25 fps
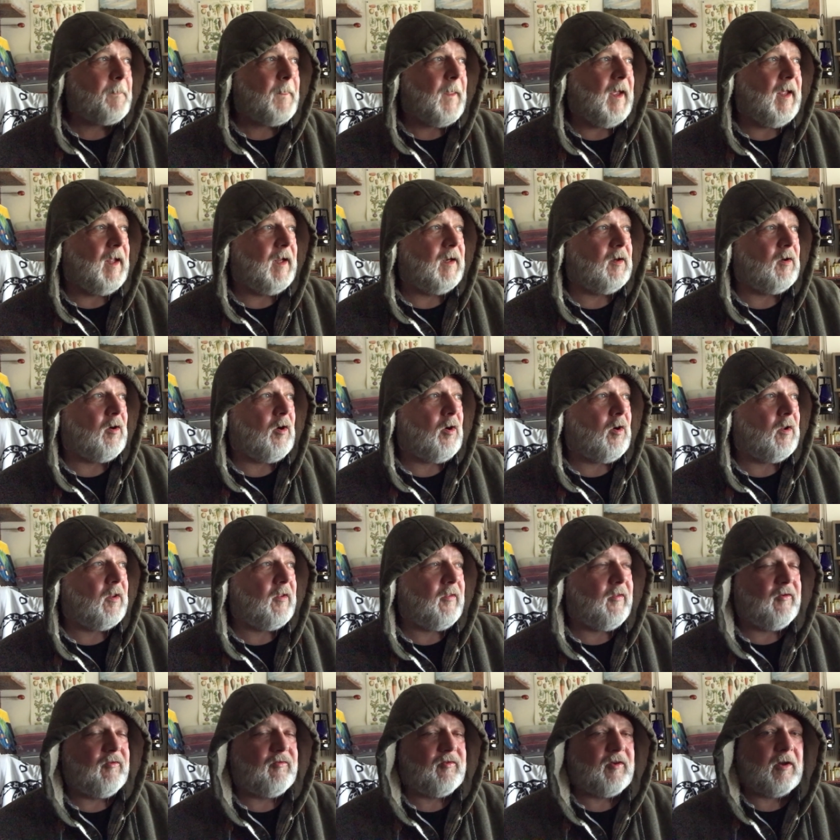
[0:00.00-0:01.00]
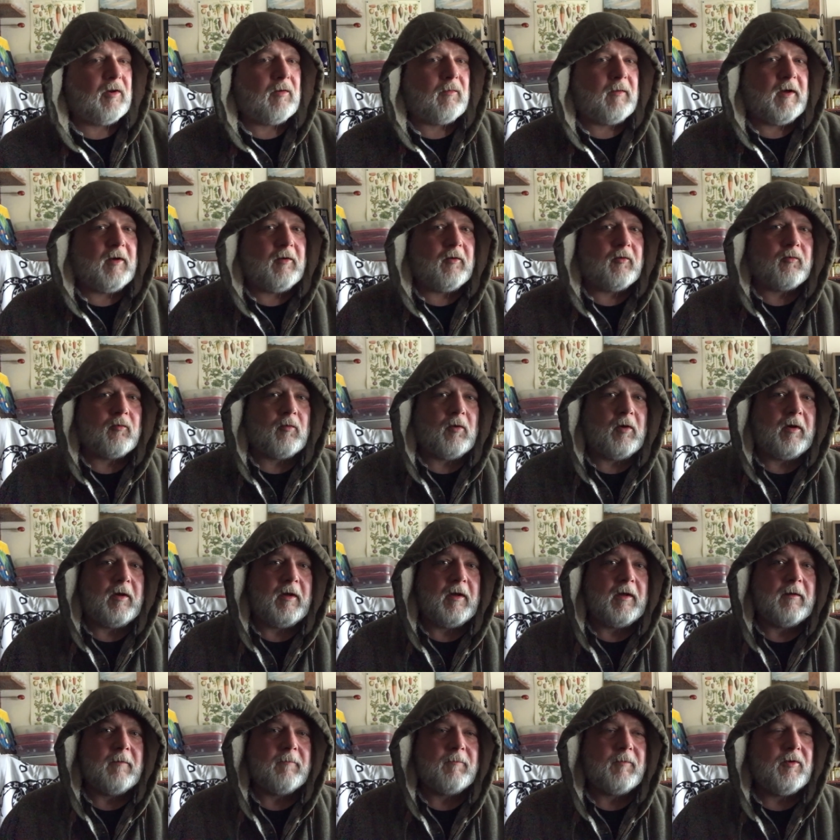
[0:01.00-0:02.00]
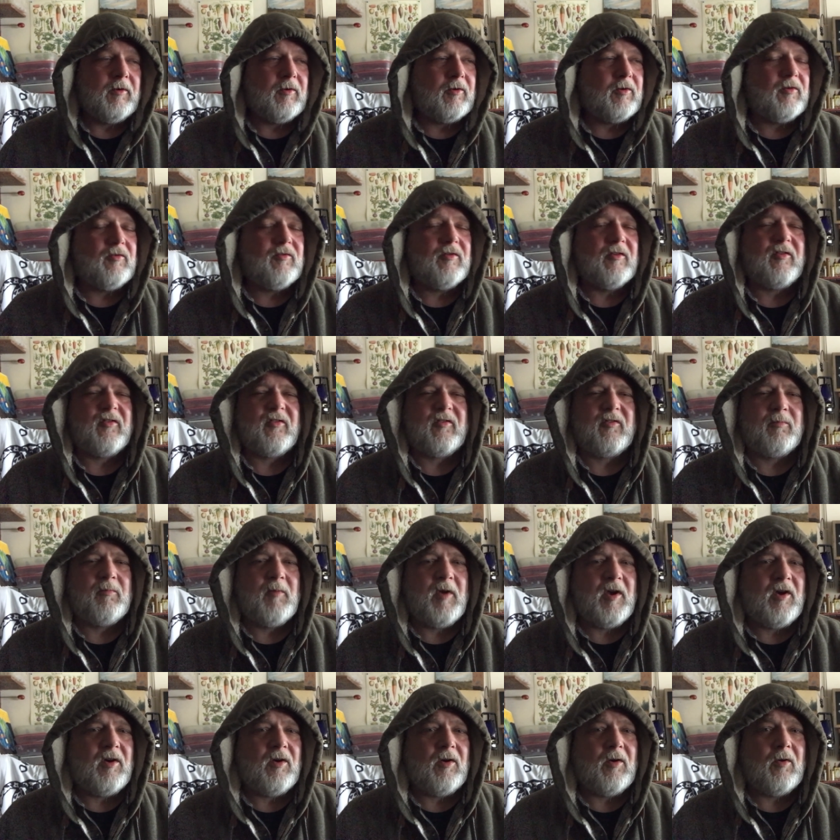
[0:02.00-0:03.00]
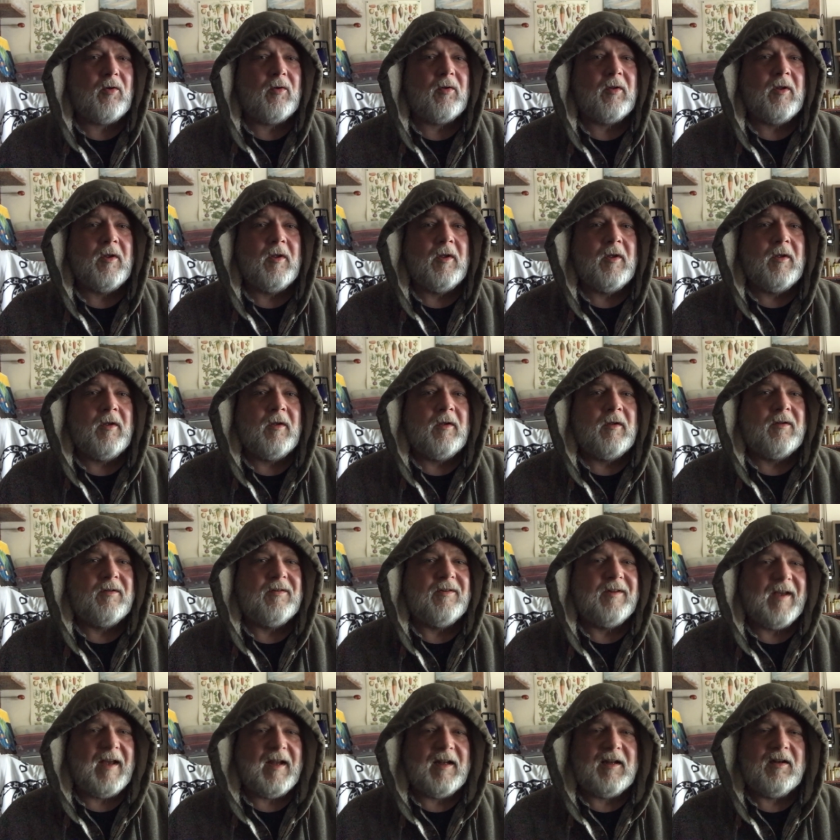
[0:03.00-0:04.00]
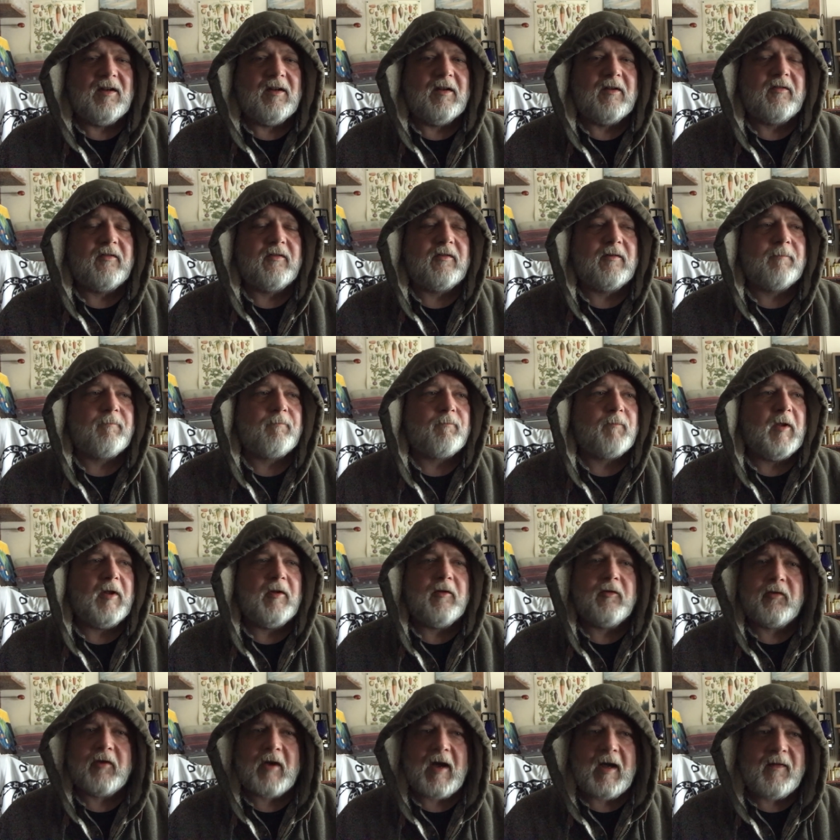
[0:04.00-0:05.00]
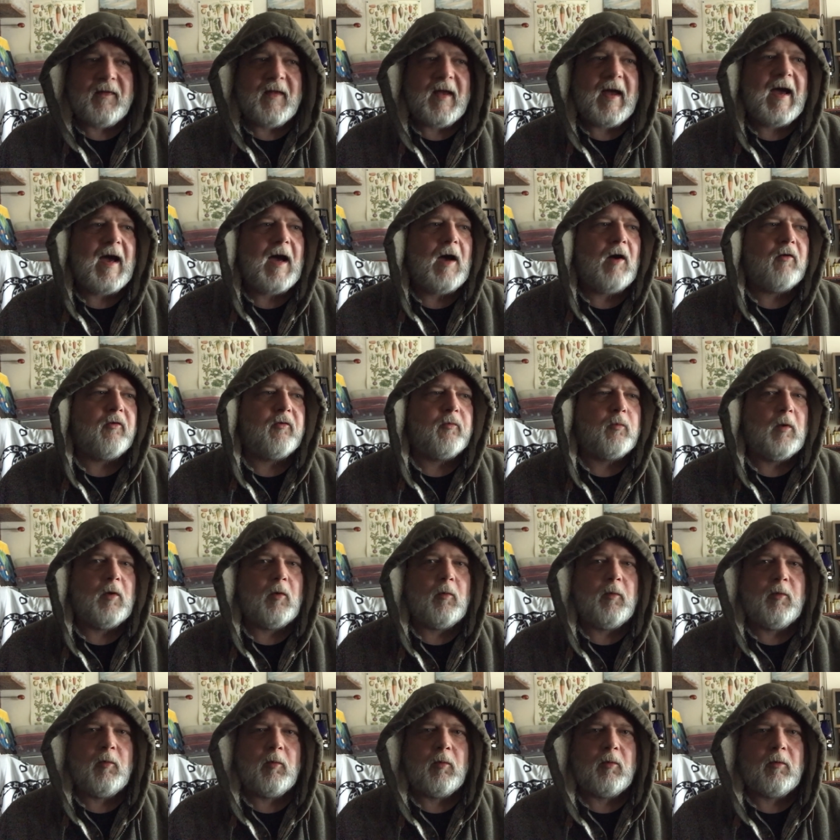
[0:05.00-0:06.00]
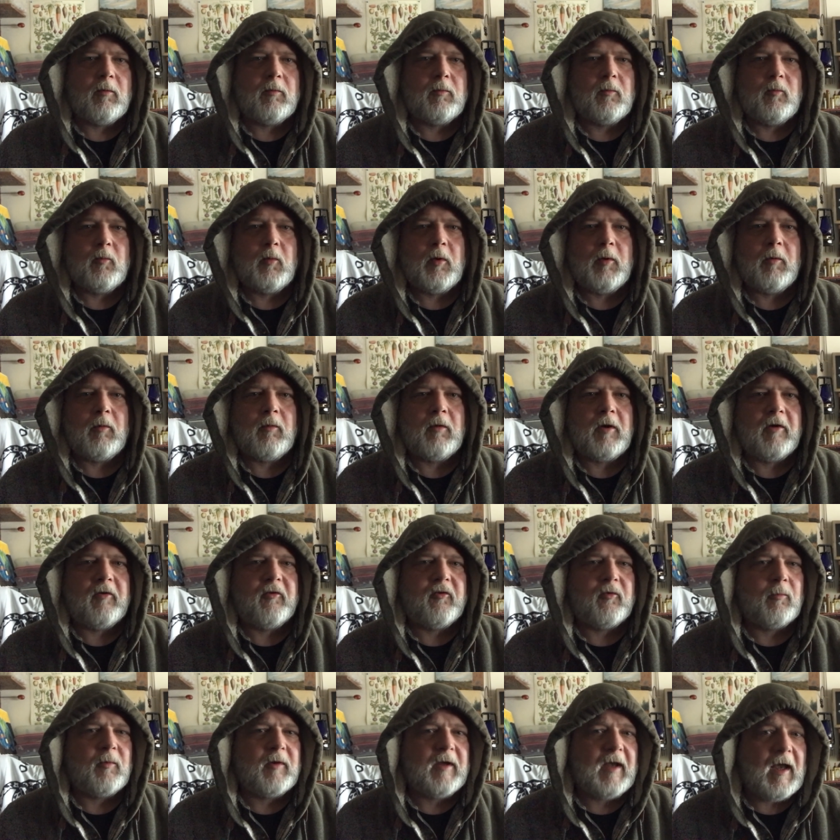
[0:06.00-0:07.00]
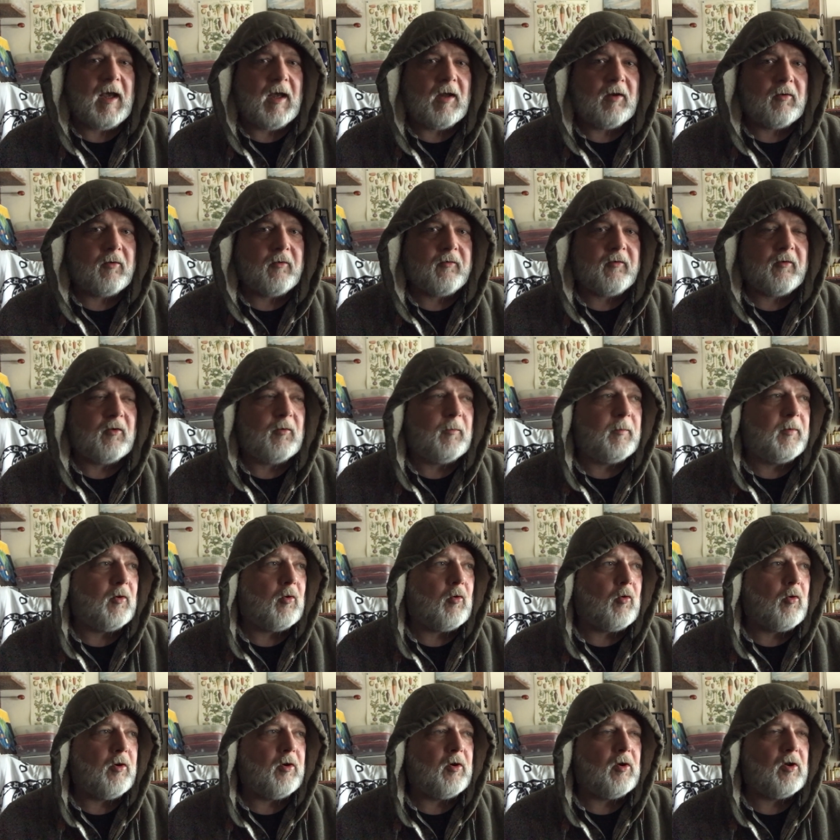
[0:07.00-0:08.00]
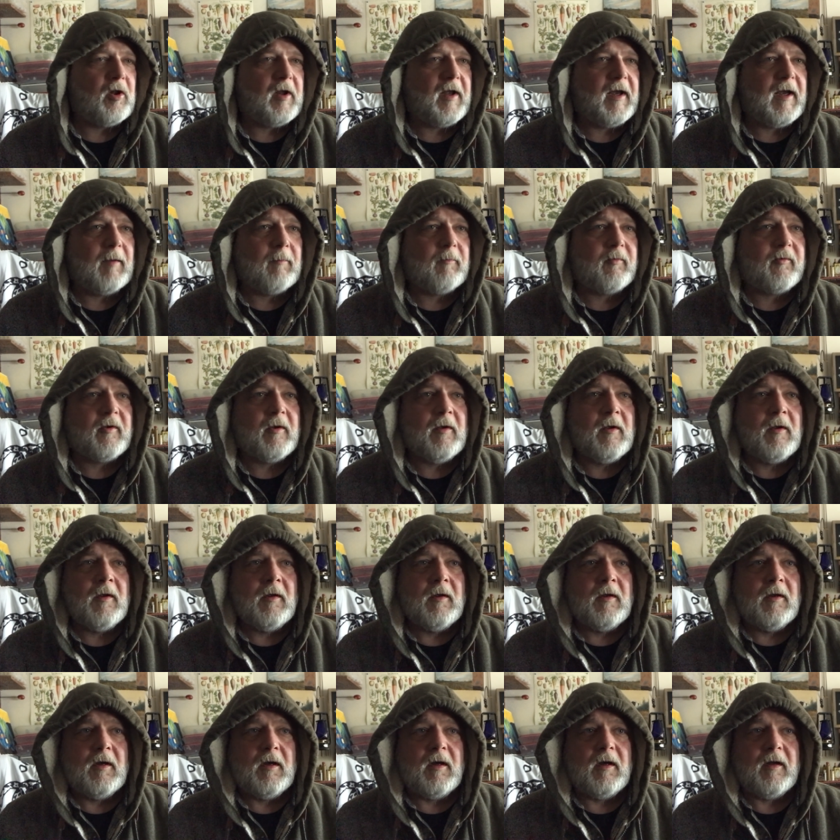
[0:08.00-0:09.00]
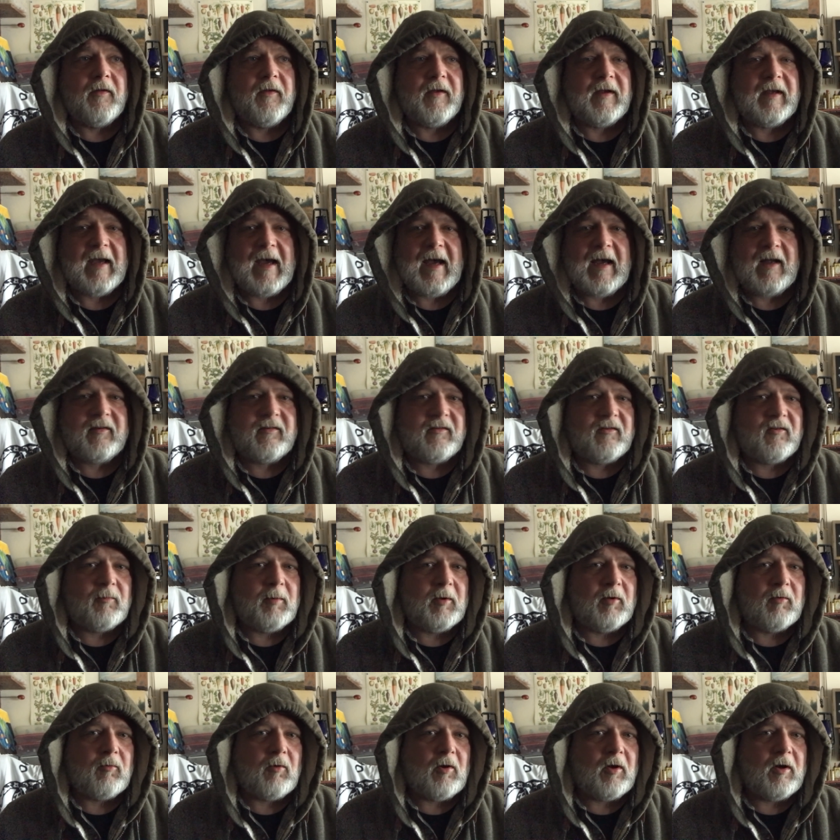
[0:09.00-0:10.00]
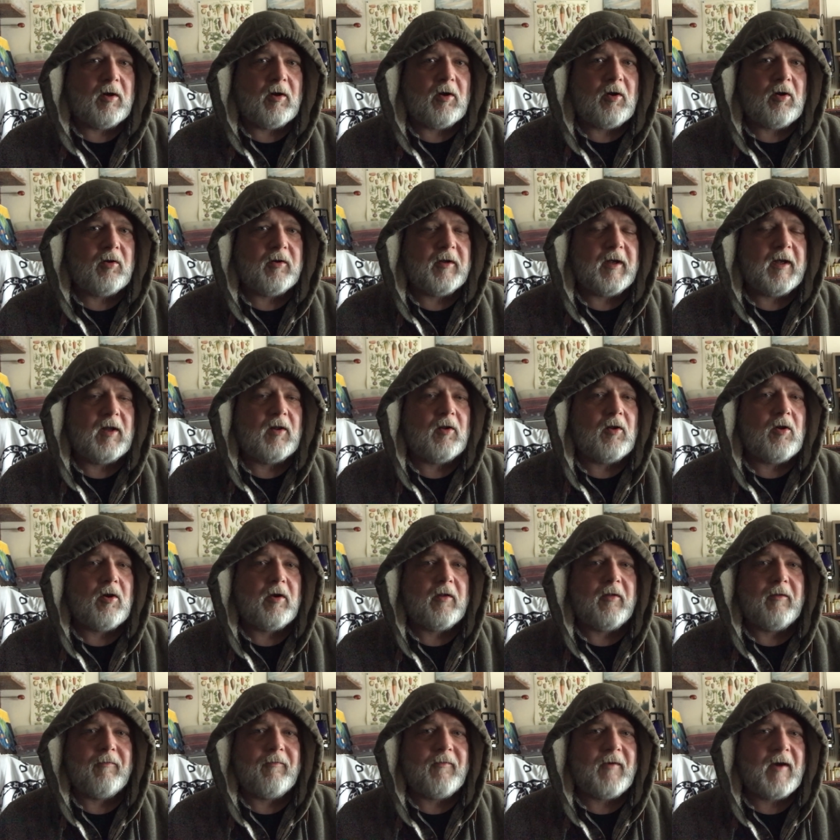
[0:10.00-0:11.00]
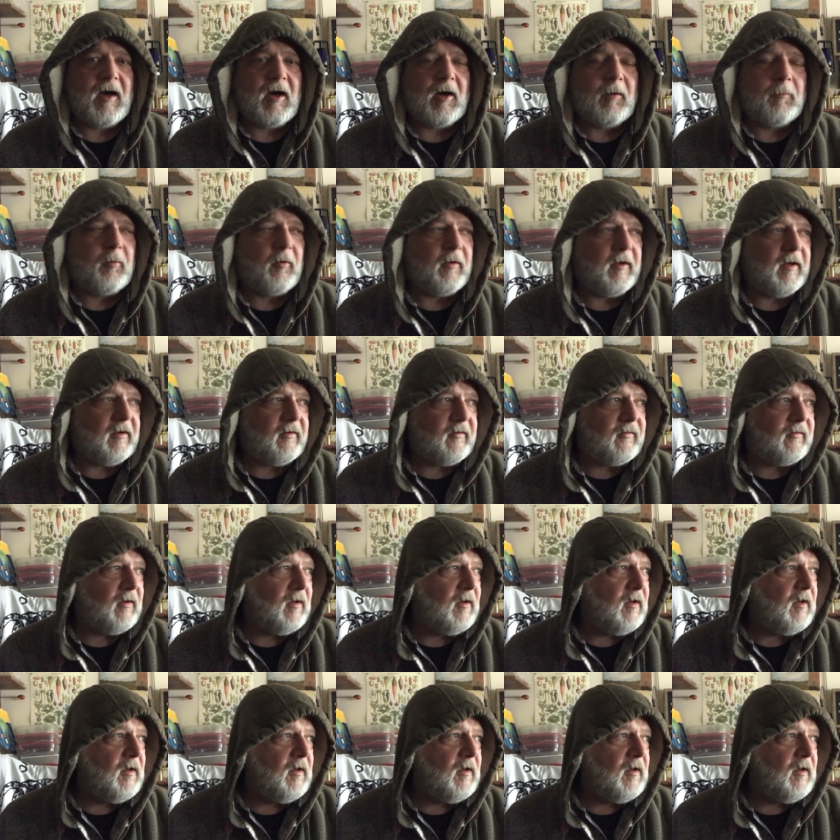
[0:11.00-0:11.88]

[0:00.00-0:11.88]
And all of the generators running, you could just smell deadness inside the house well we were we were running some candles a little bit of oil lamps uh, the gas has been running all night long in the fireplace.